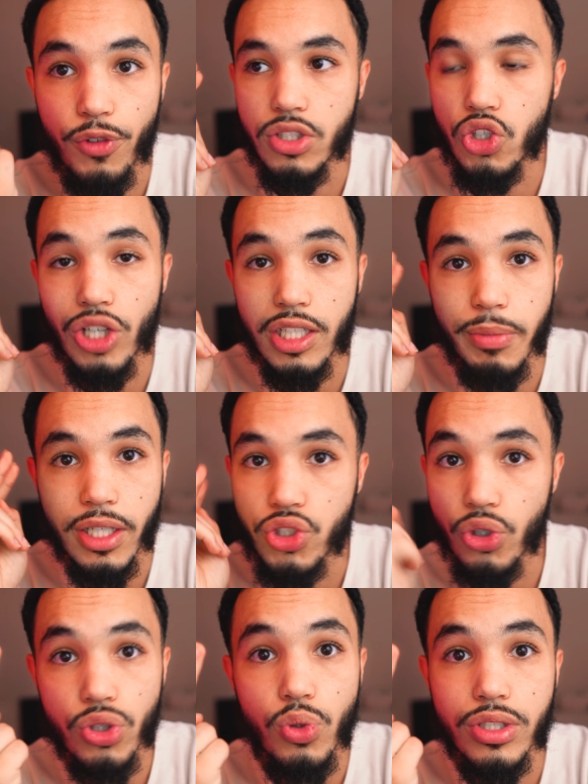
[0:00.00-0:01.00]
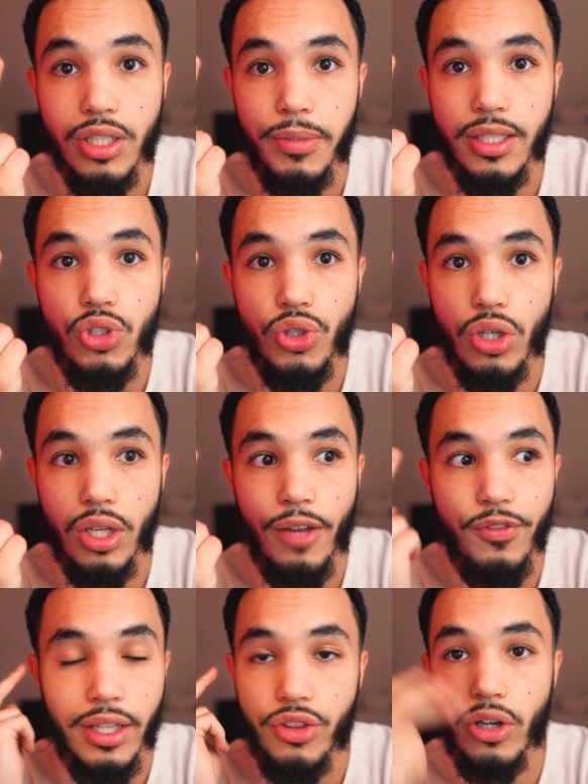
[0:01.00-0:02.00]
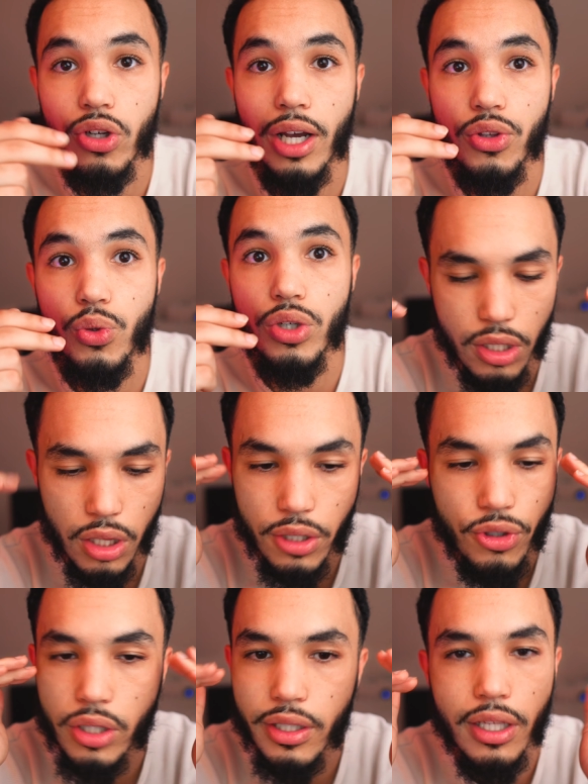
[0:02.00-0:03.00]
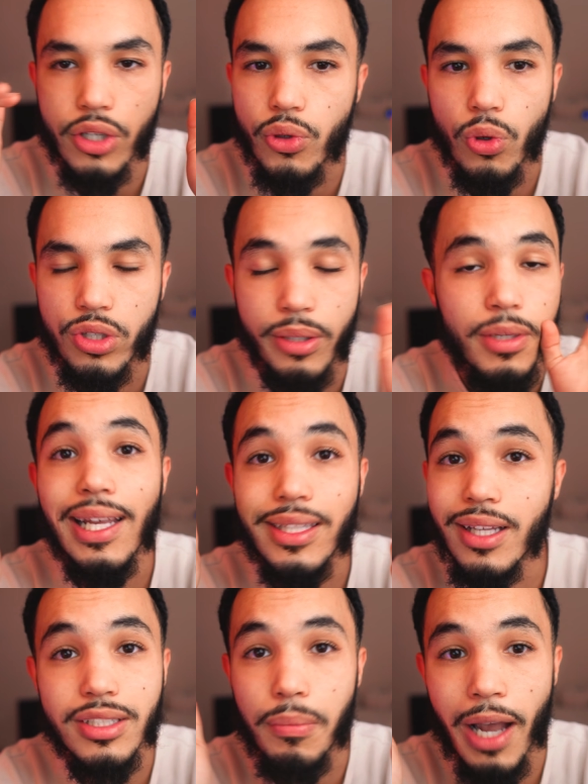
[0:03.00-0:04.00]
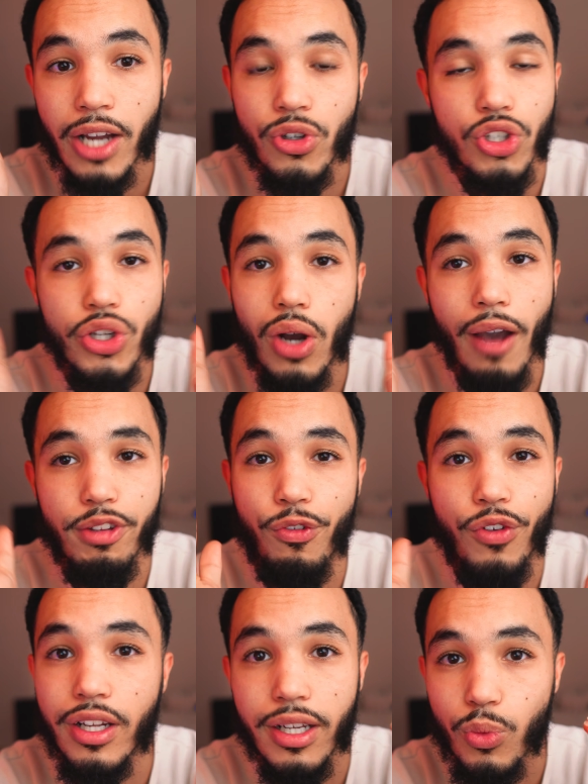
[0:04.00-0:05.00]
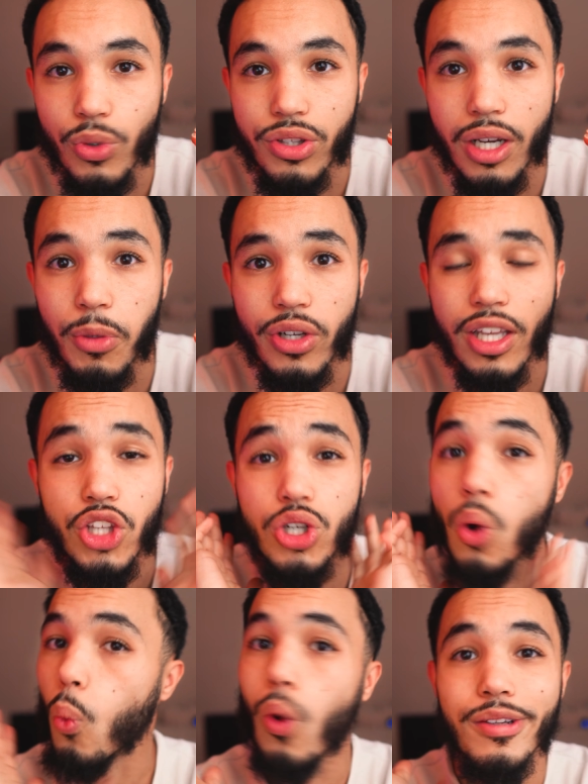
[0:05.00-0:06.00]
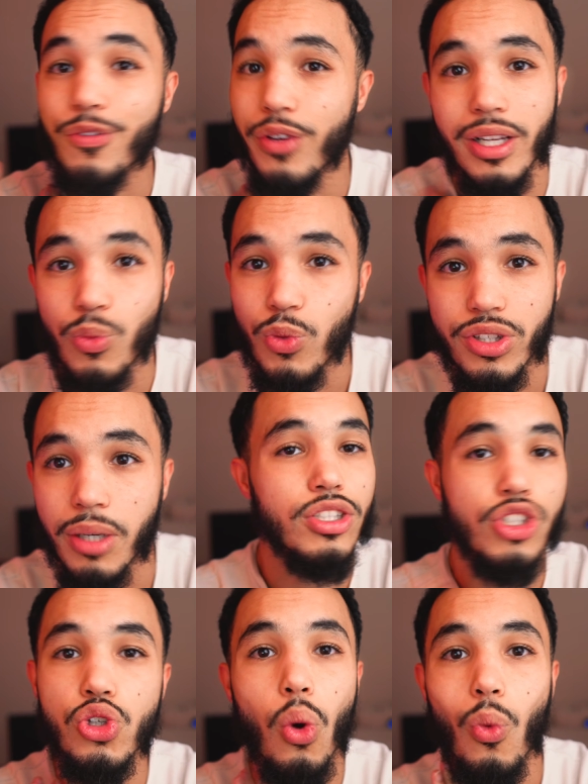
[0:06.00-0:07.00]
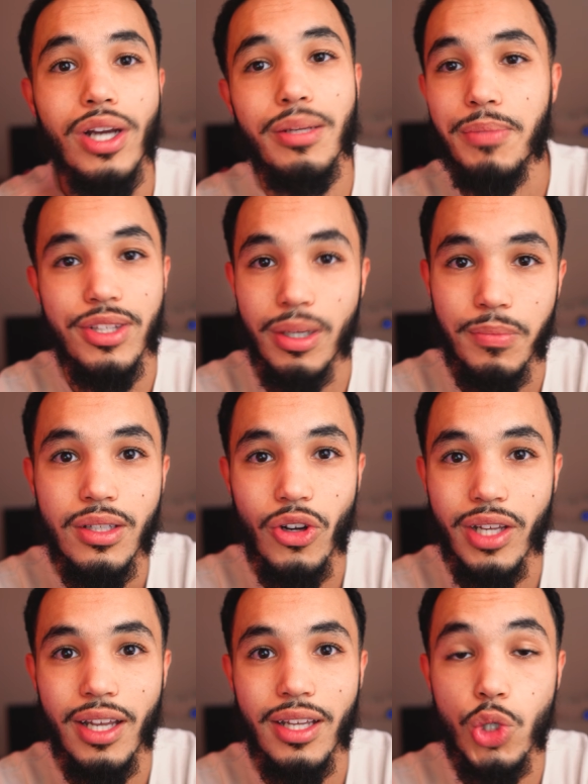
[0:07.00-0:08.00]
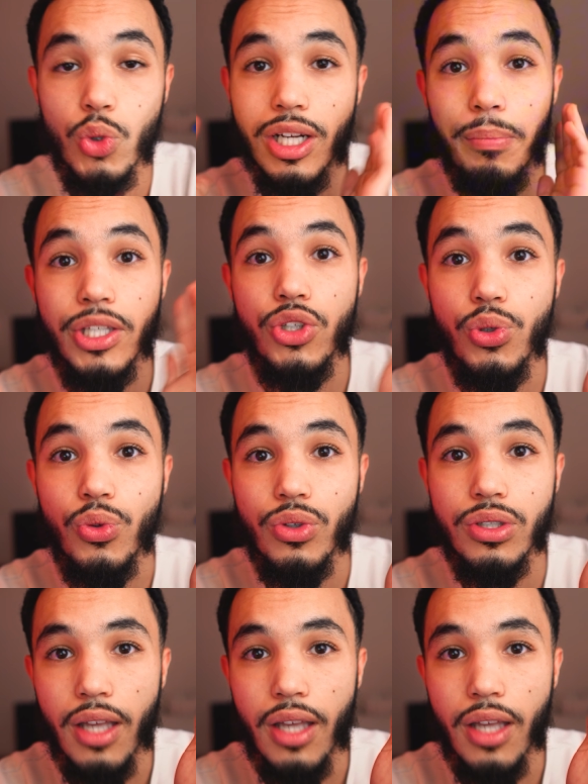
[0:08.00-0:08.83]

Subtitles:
They're jealous because you're doing something to your life that they're not doing. Literally ignore them. It doesn't matter. You don't have to fit in with them, okay? You don't want to fit in with them. You don't want to be them, okay? You want to be you.